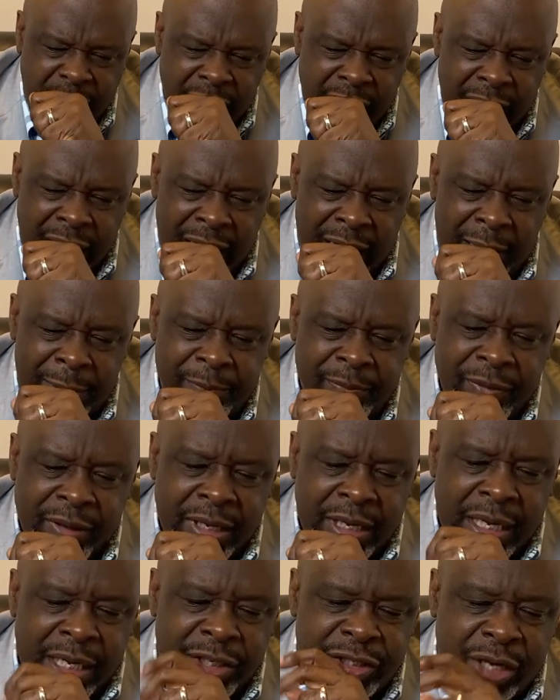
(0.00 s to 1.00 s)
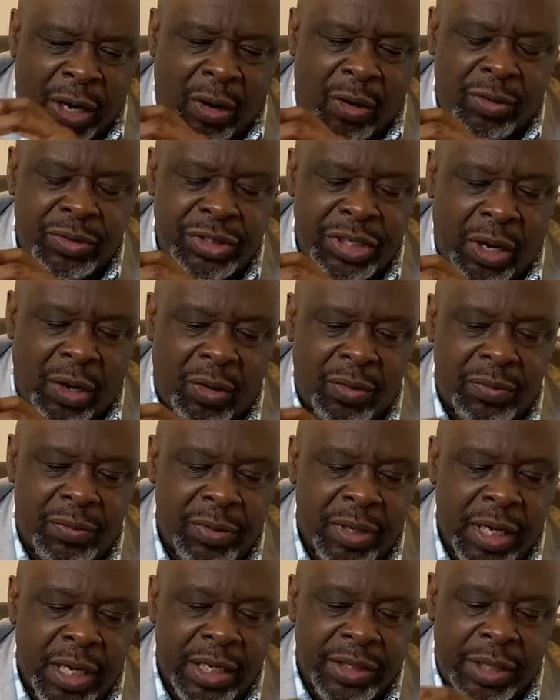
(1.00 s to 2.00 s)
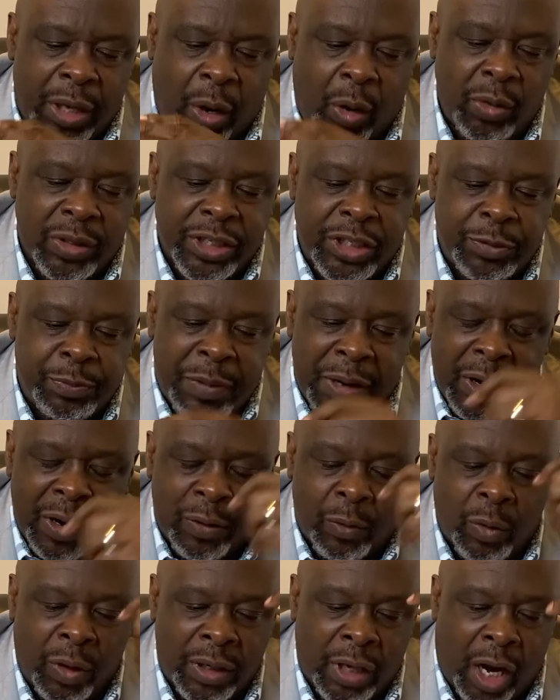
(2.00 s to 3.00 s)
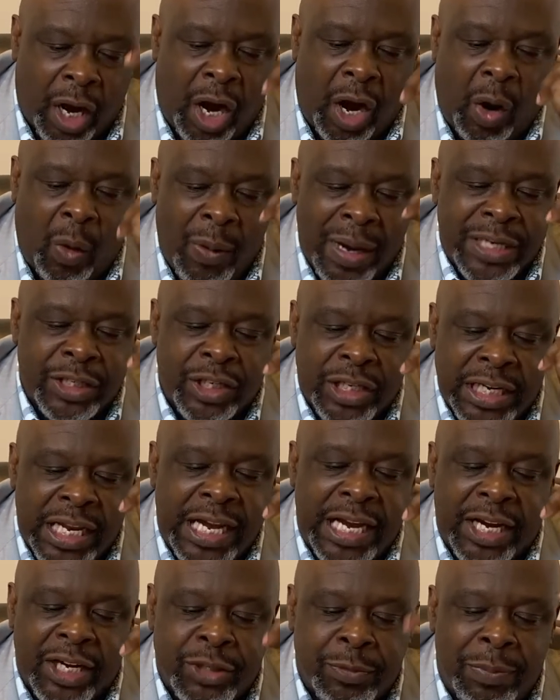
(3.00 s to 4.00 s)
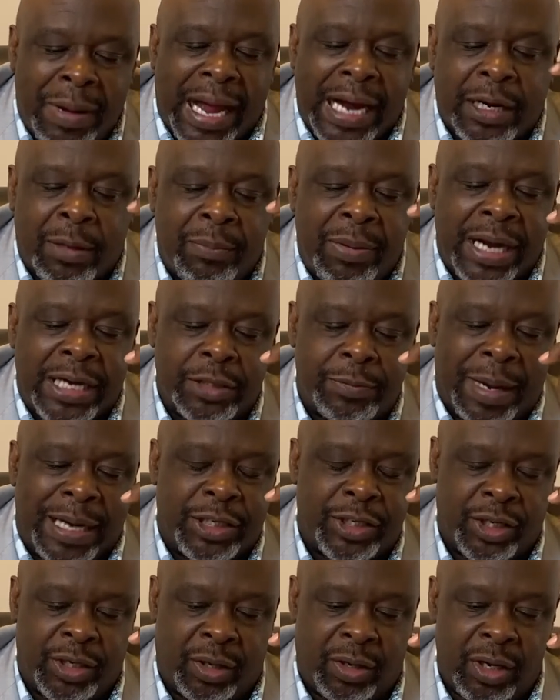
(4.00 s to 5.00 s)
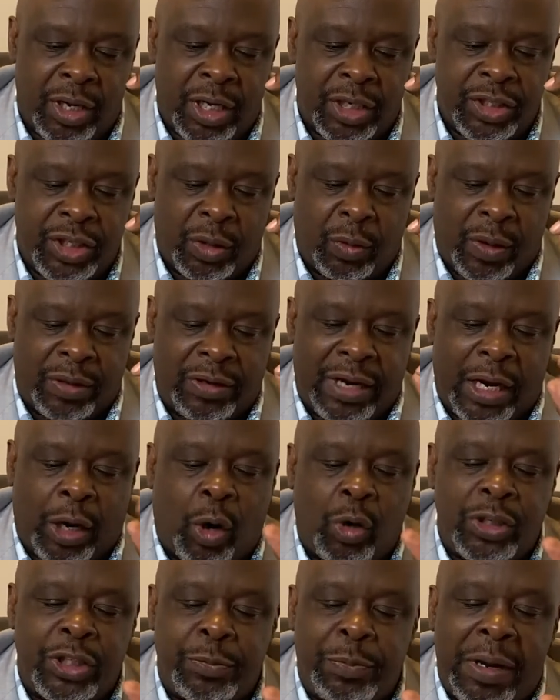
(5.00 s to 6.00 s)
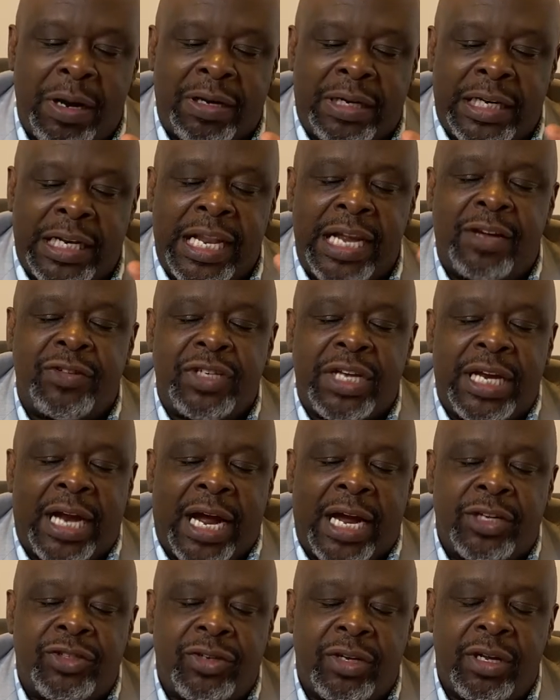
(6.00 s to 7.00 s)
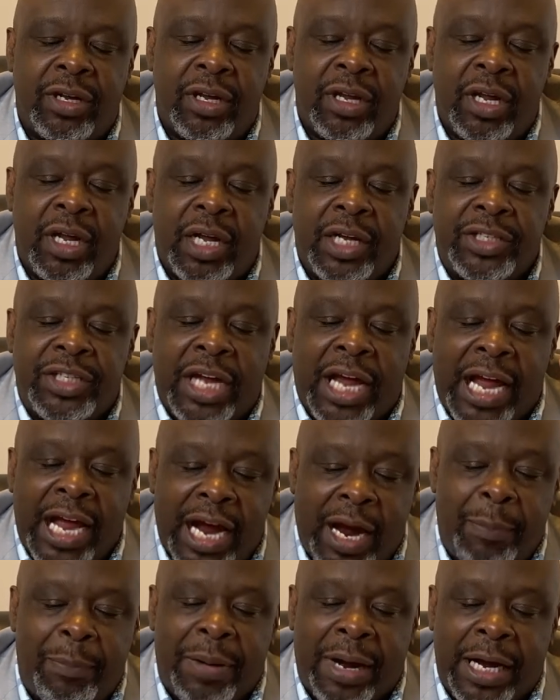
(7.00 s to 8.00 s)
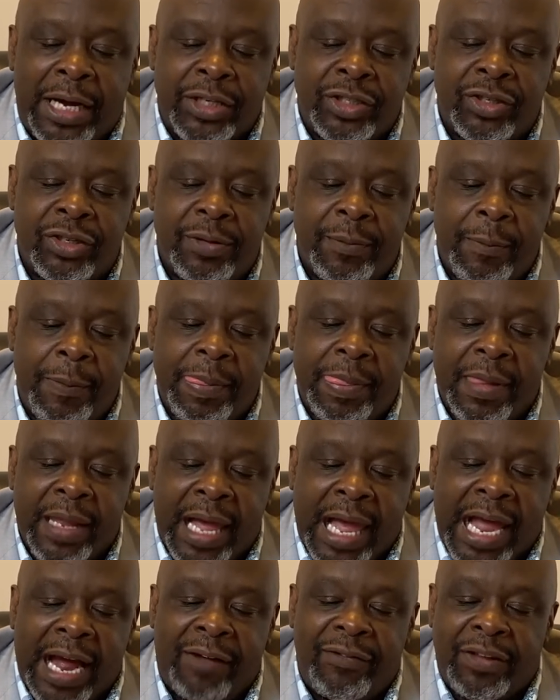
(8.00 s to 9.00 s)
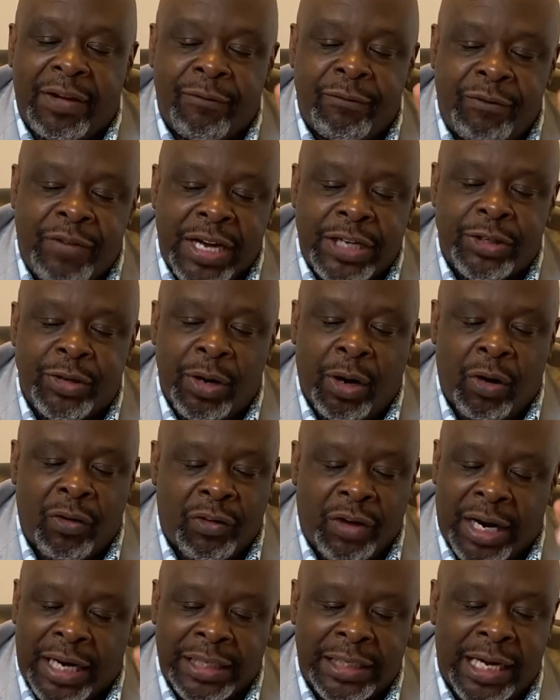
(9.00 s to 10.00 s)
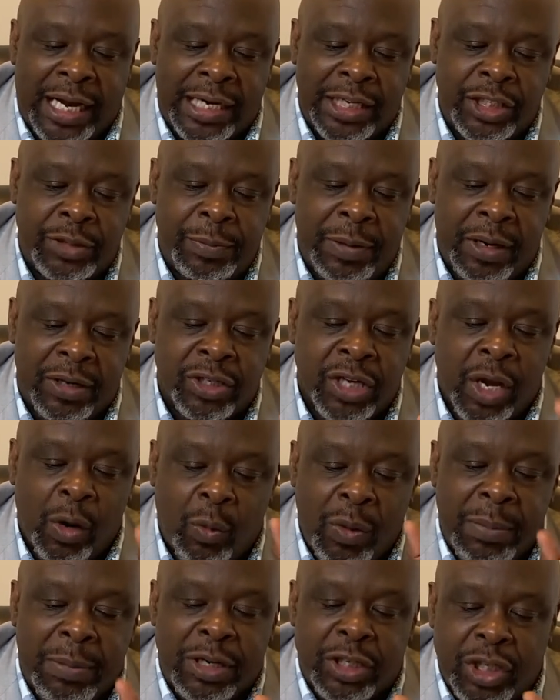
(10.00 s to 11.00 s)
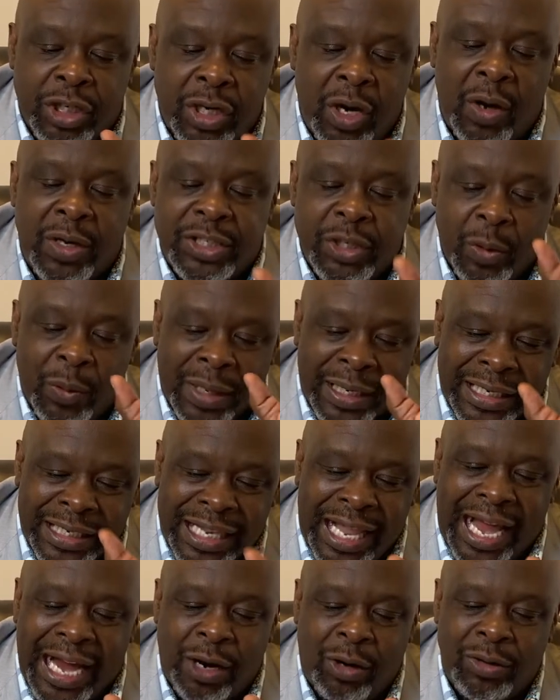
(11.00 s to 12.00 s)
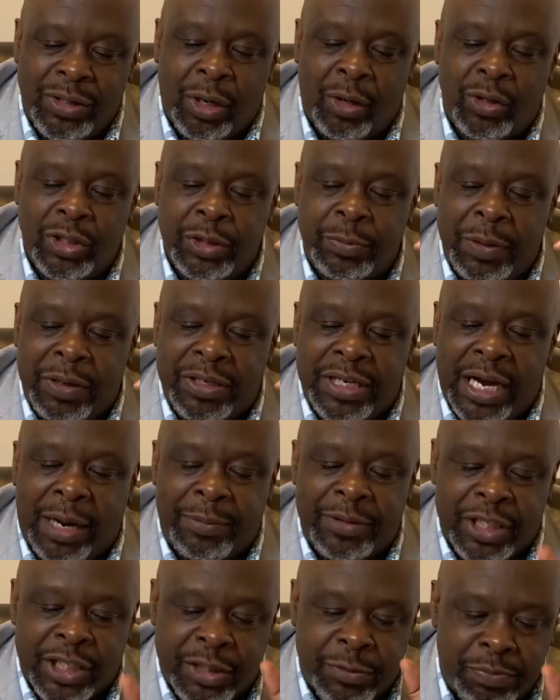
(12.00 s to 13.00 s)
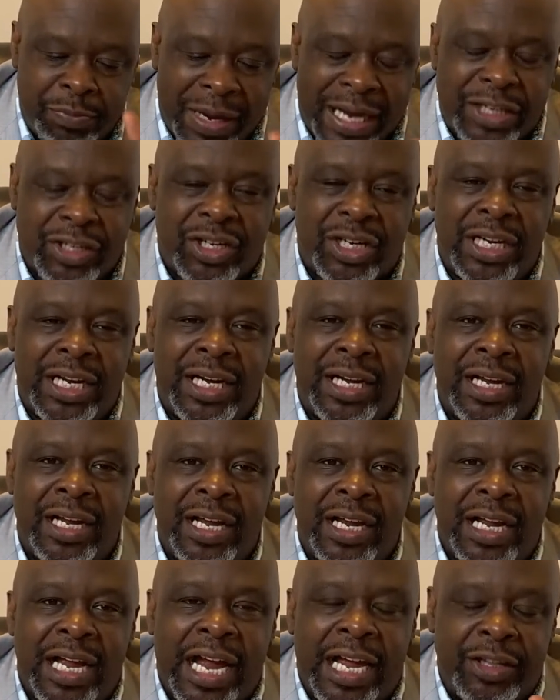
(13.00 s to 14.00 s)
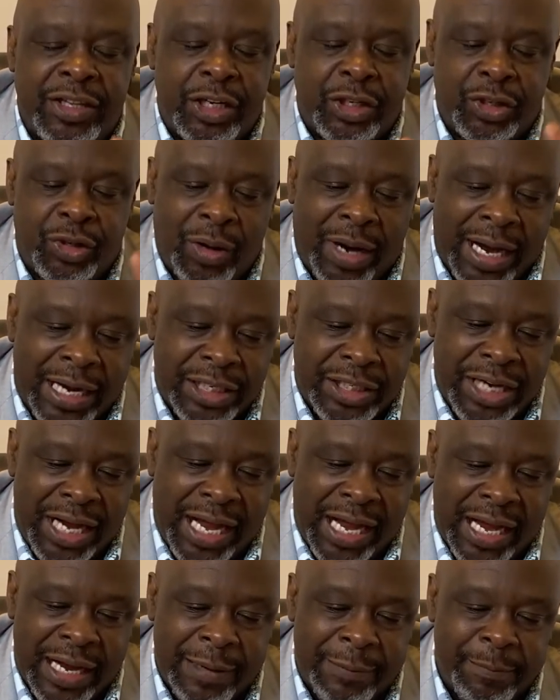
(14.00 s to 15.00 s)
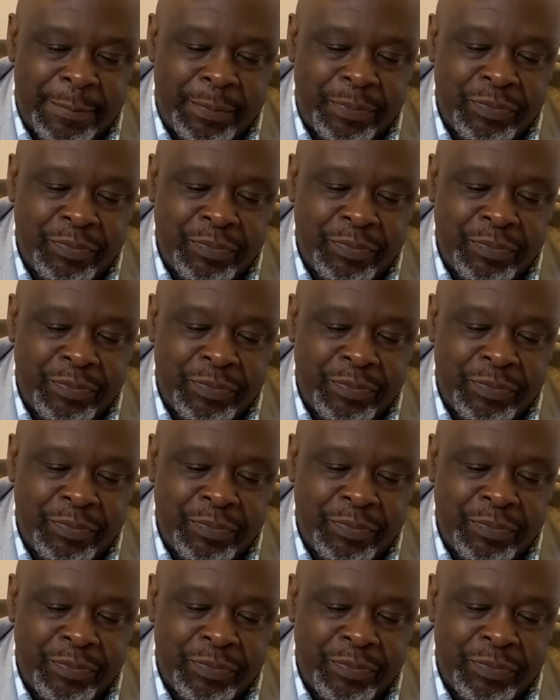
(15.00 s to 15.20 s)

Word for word: Um, so, so the Holy Spirit will always lead us back or bring us back to the, to the Word of God. Holy Spirit lives in us to help us have the victory over ungodly spirits. We must learn to rely on the Holy Spirit to help us, especially in this trying time.